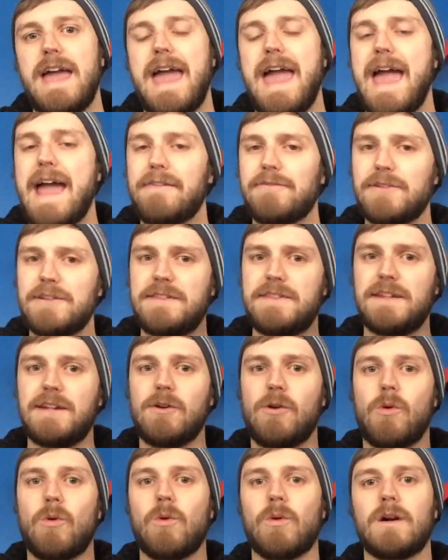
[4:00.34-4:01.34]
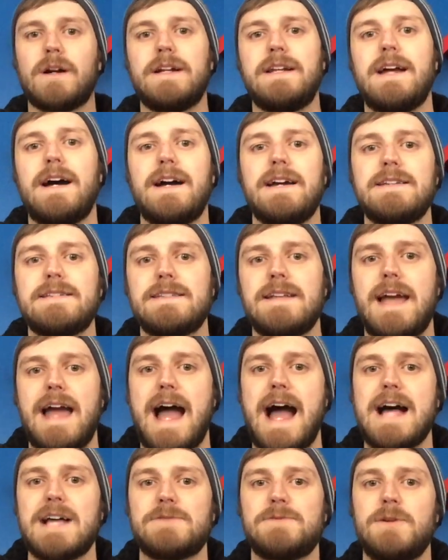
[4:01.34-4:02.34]
everything organized
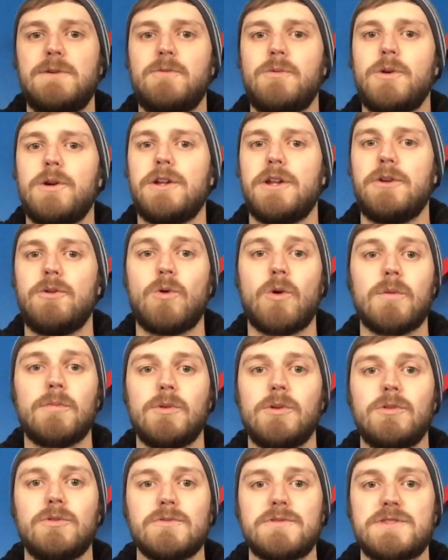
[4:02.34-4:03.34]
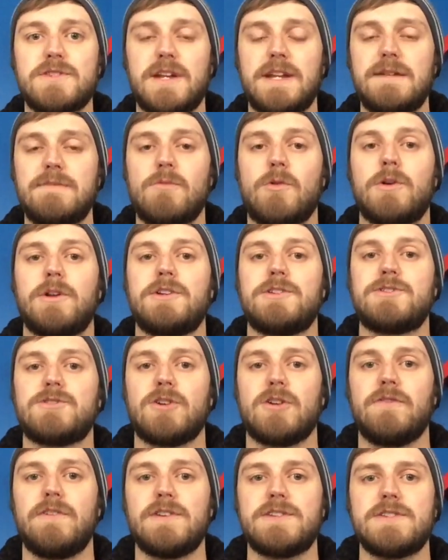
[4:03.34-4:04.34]
as we would a normal Sunday morning
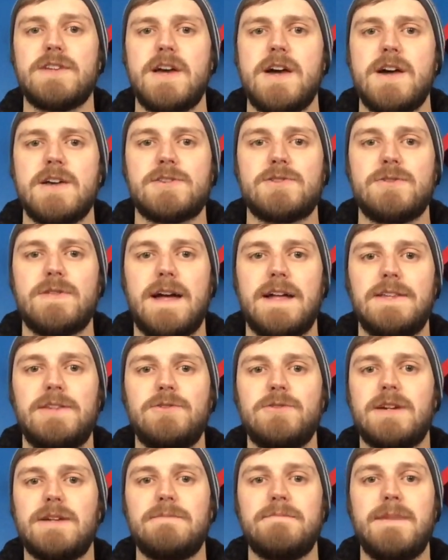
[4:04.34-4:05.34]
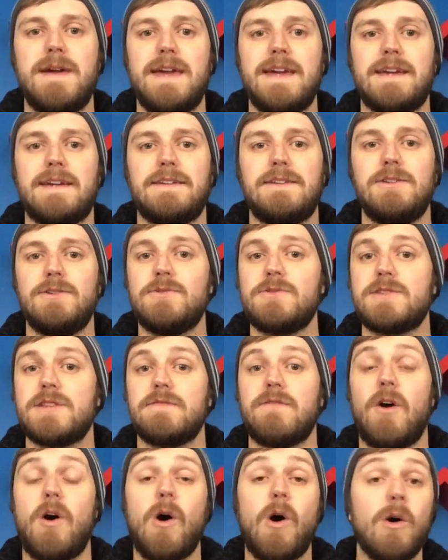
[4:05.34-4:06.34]
service, so that you can make use
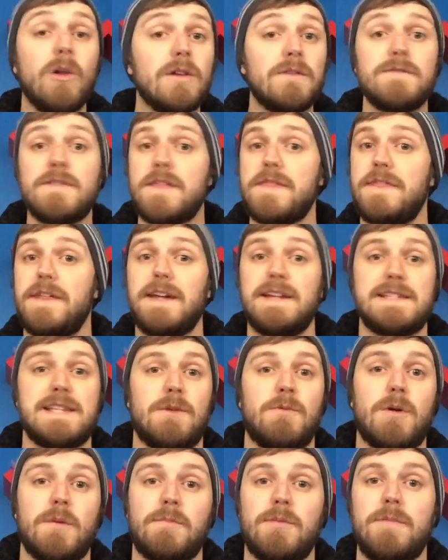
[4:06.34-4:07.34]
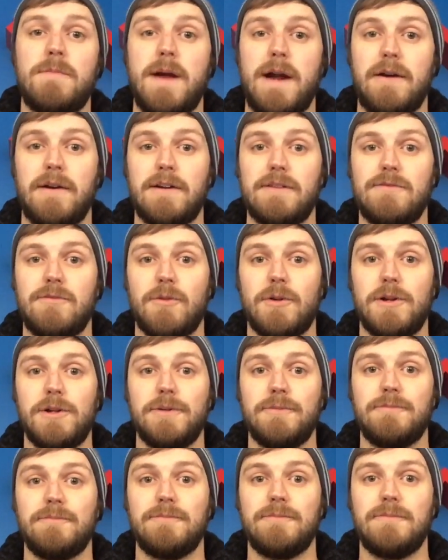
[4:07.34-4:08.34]
of all of the things that we're preparing for
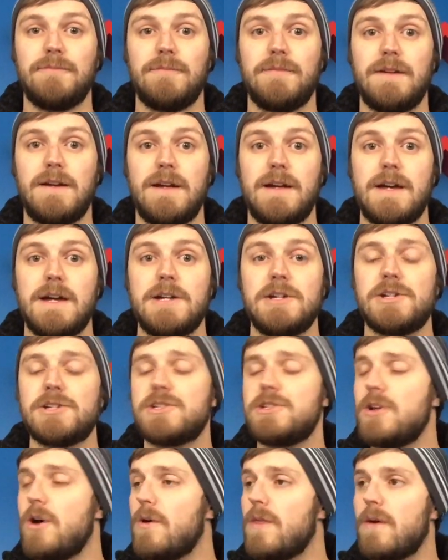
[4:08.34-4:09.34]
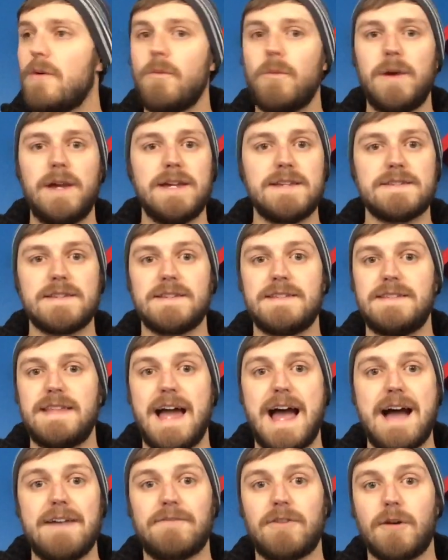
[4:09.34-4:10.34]
you. Just know that we as a
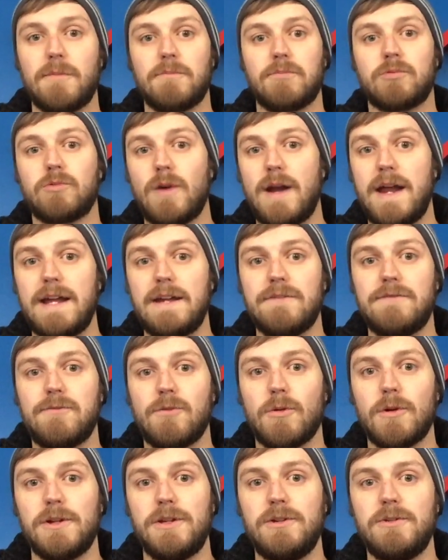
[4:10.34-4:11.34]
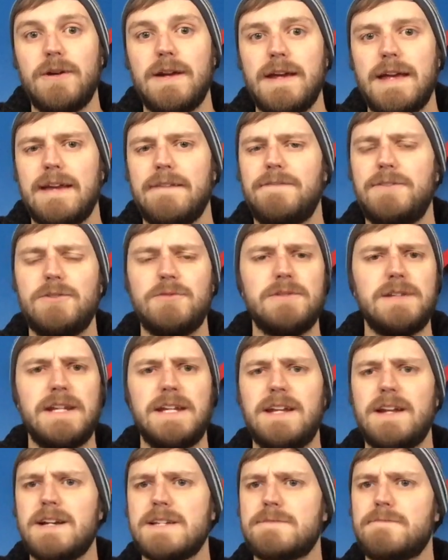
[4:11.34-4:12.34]
staff are praying for you. If you
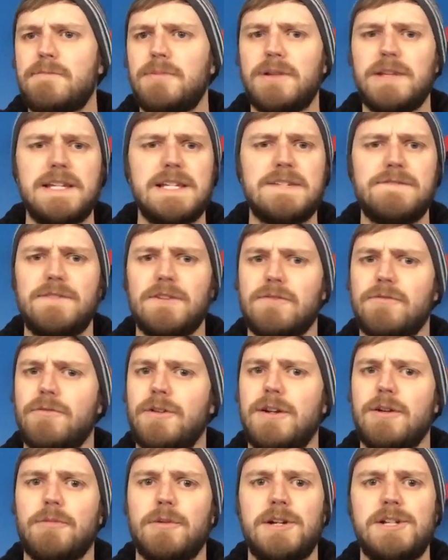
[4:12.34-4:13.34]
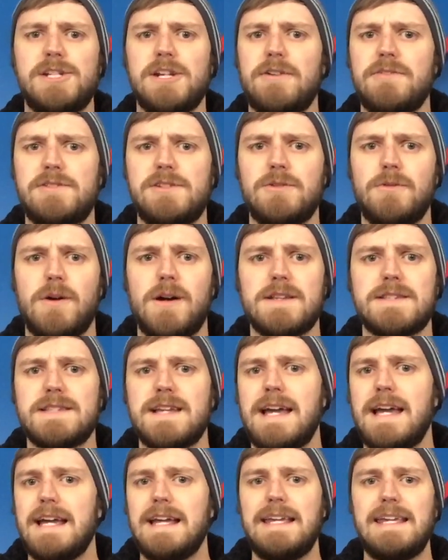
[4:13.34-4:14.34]
need us, please feel free to reach out to us.
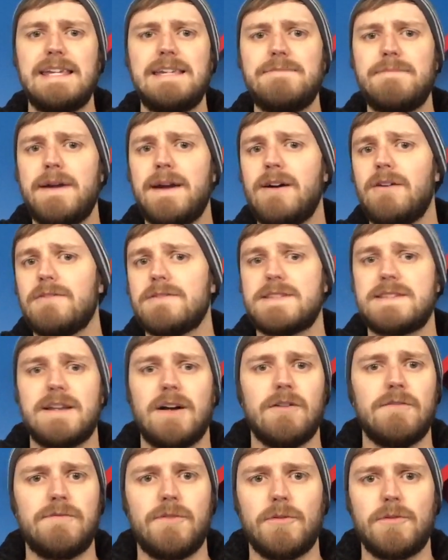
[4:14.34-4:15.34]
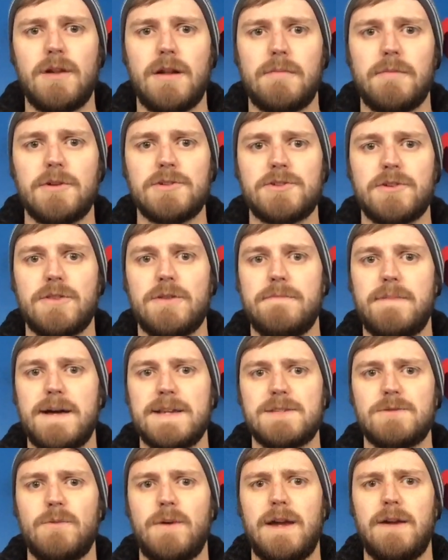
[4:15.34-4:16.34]
Email, cell phone numbers are the
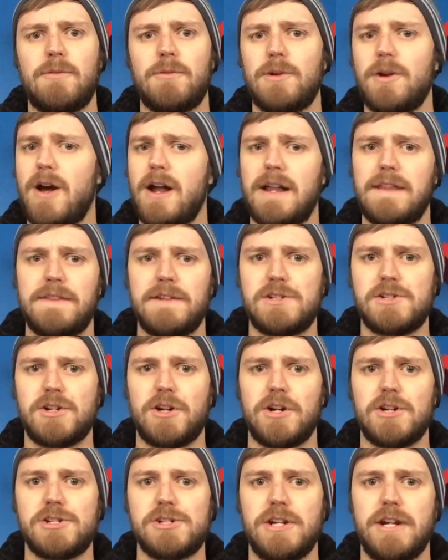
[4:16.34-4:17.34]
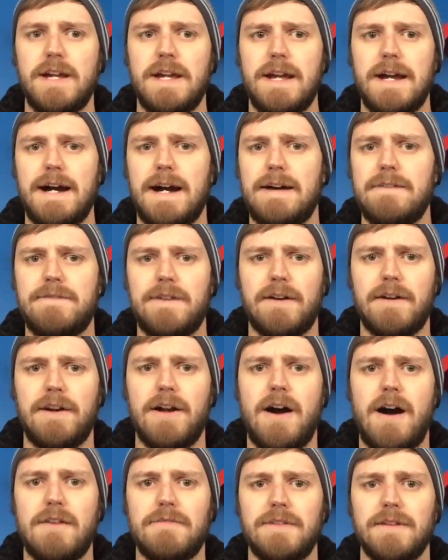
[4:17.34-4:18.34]
best way. We're not at the church very
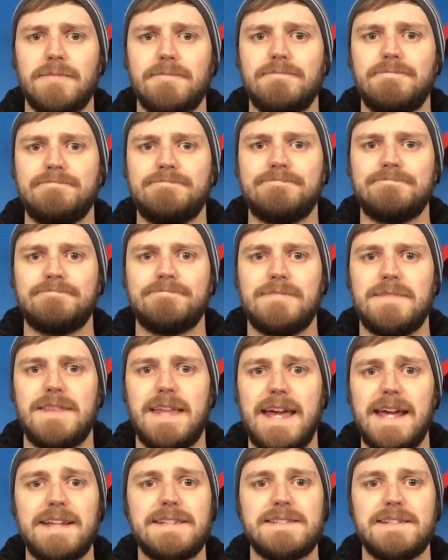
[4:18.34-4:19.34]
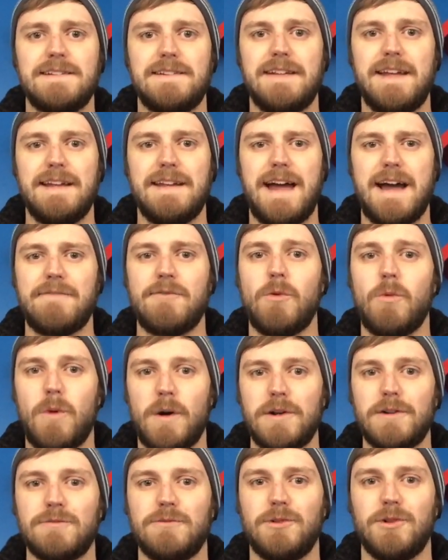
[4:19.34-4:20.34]
often. Thanks, and have a
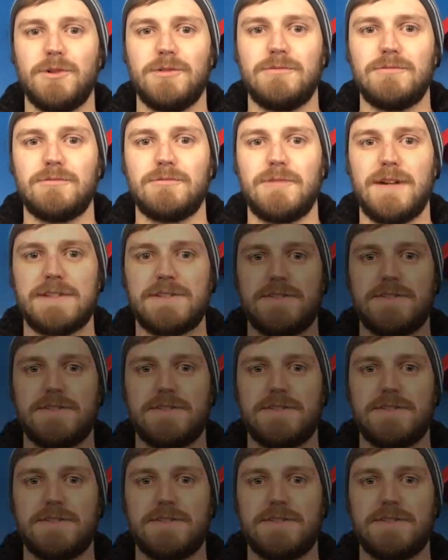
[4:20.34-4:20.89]
wonderful rest